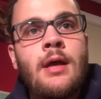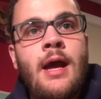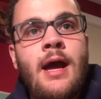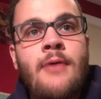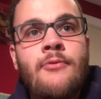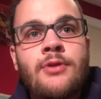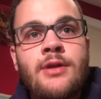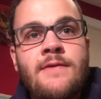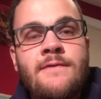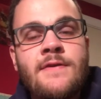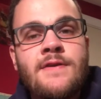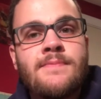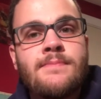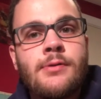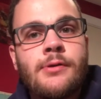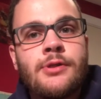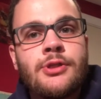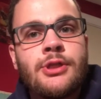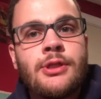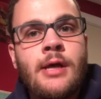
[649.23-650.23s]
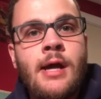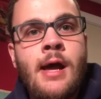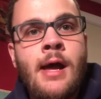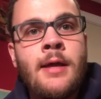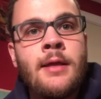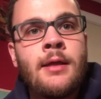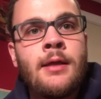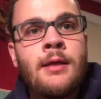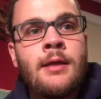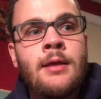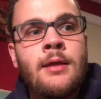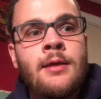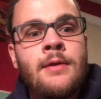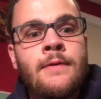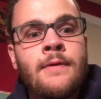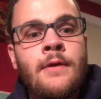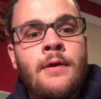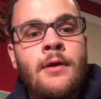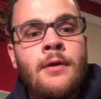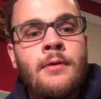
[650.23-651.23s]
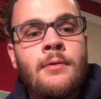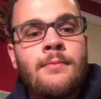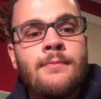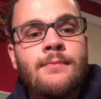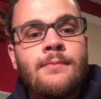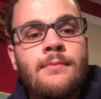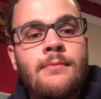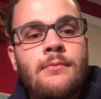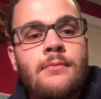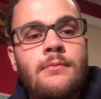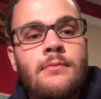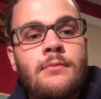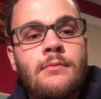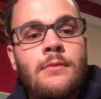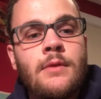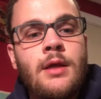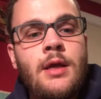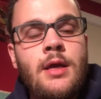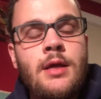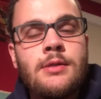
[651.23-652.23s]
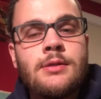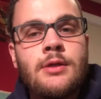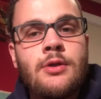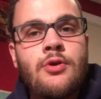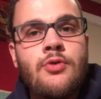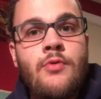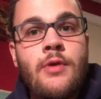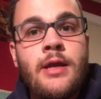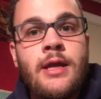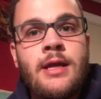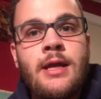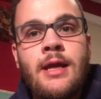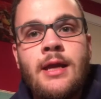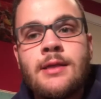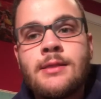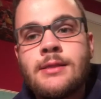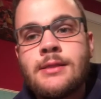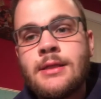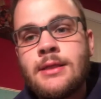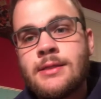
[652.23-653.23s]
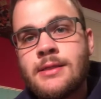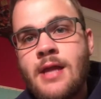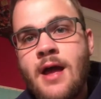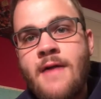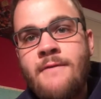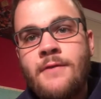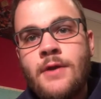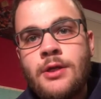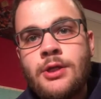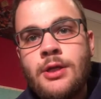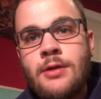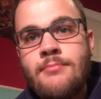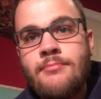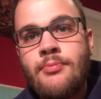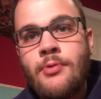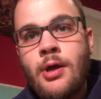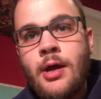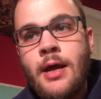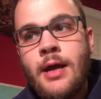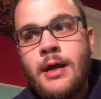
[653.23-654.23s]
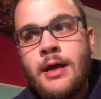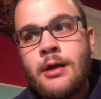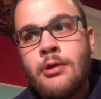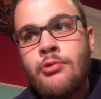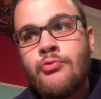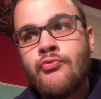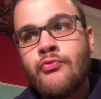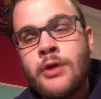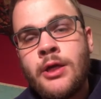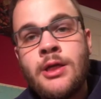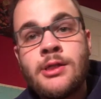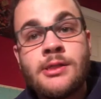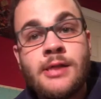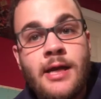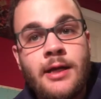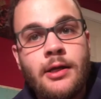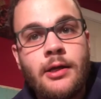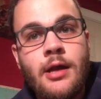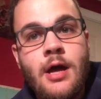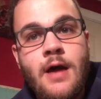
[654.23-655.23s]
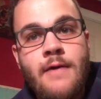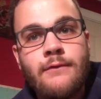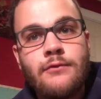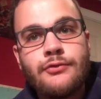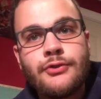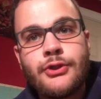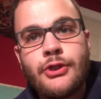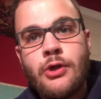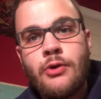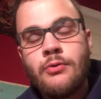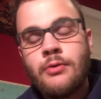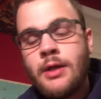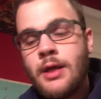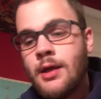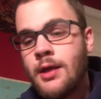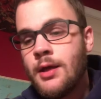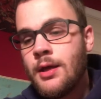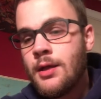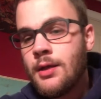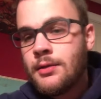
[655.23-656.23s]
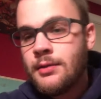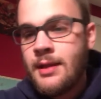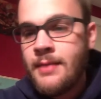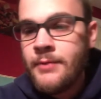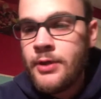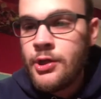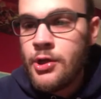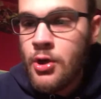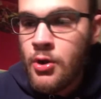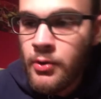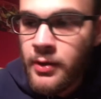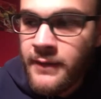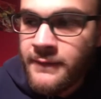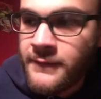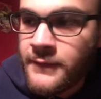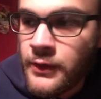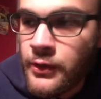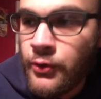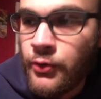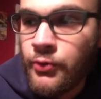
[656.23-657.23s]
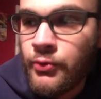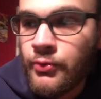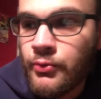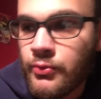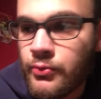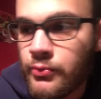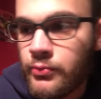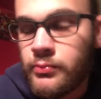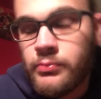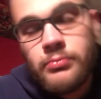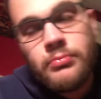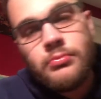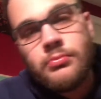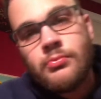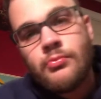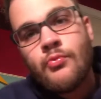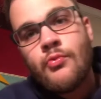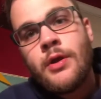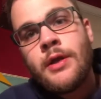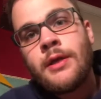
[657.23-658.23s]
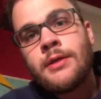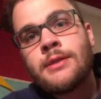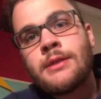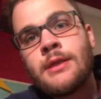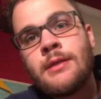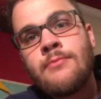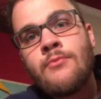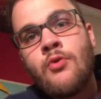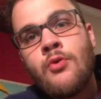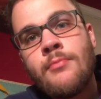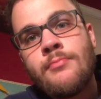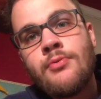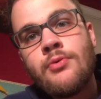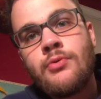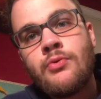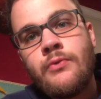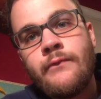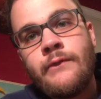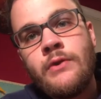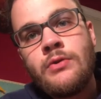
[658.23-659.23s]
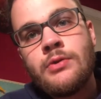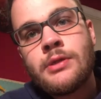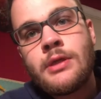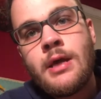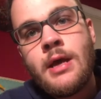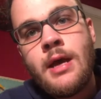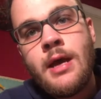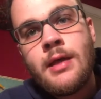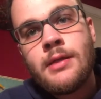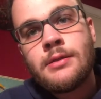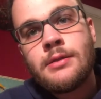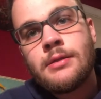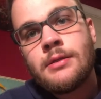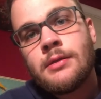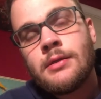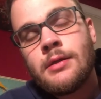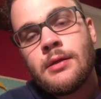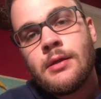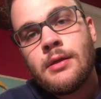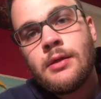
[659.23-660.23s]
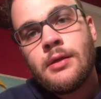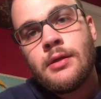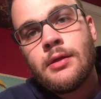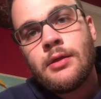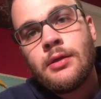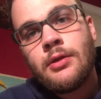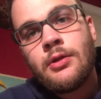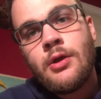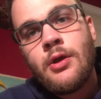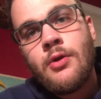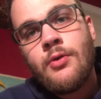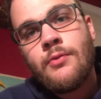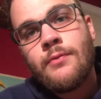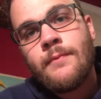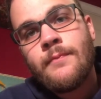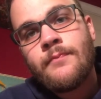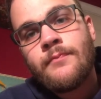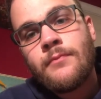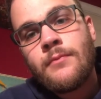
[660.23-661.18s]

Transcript: I would give this book a shot. And yeah, it's a good one. It's nonfiction, but it reads like a novel. So let me know if you want to see more book reviews, guys. You know,